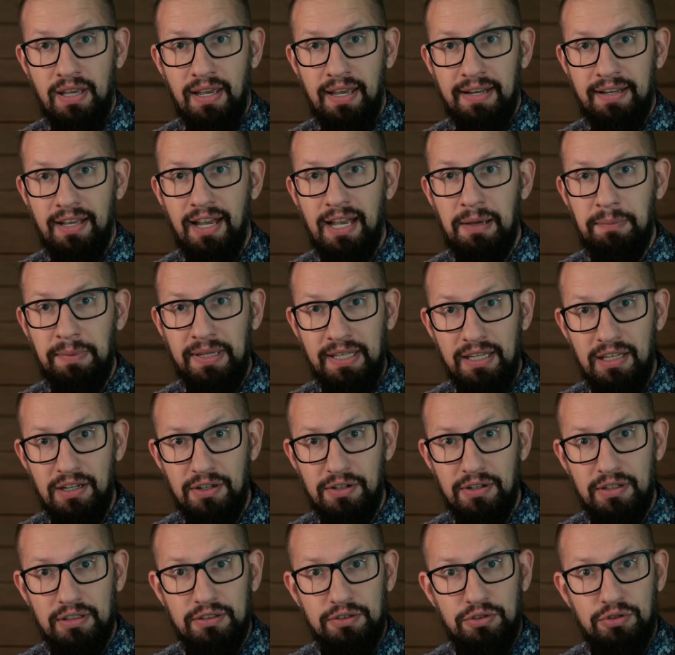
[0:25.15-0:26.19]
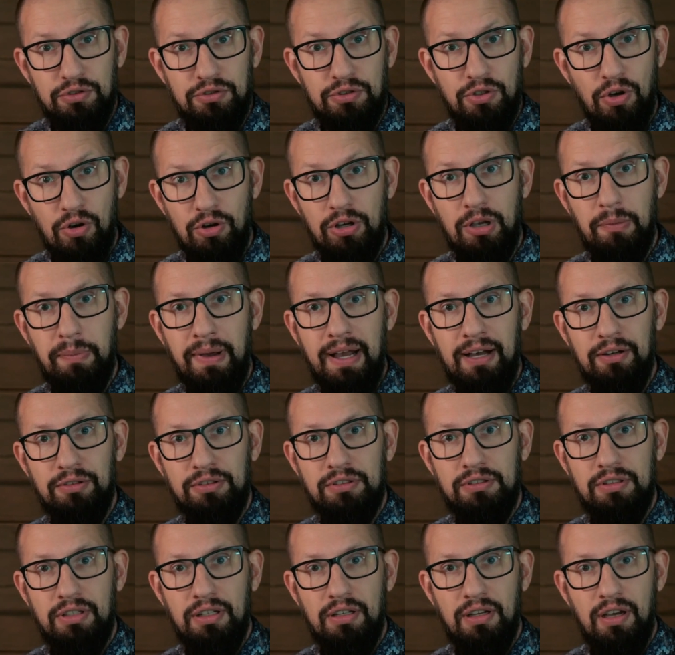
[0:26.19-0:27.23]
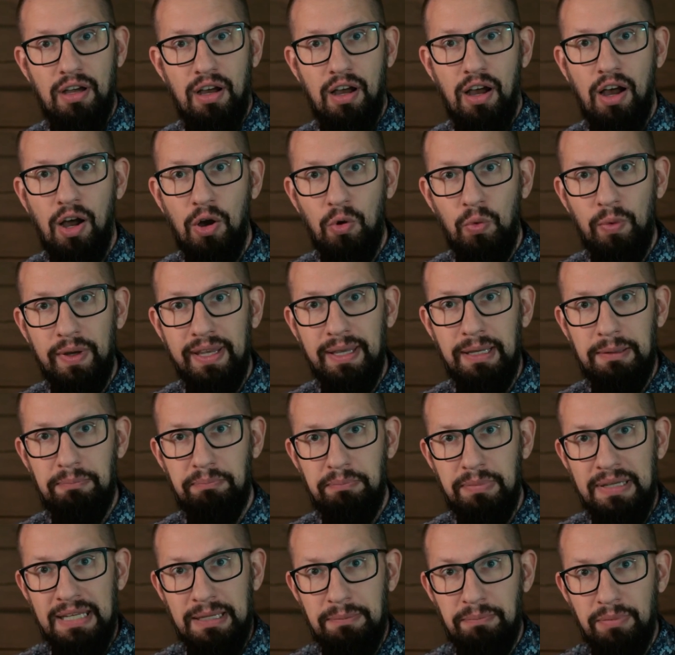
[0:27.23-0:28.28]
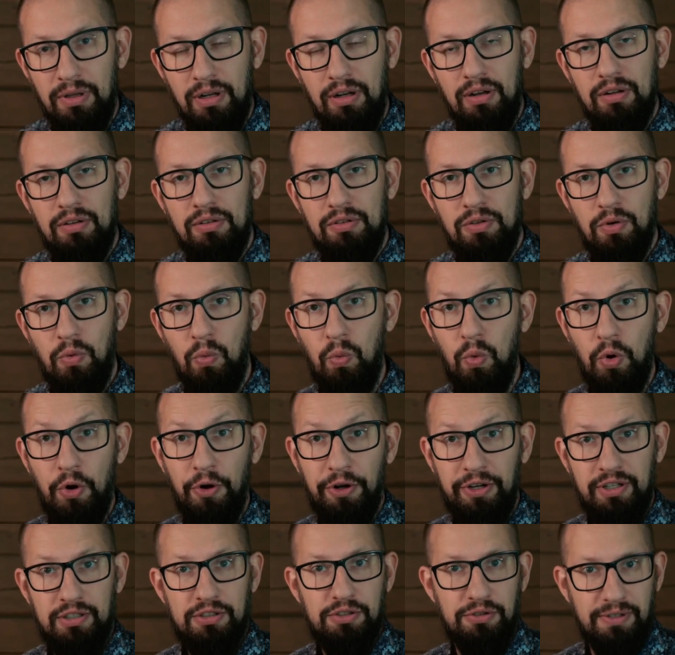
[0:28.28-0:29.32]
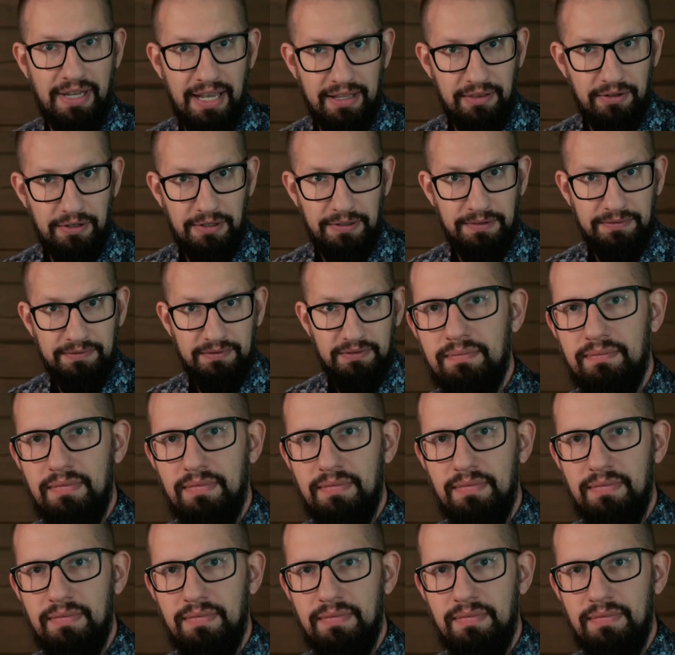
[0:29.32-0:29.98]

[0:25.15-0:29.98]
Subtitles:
And I am here to talk about how we people work together.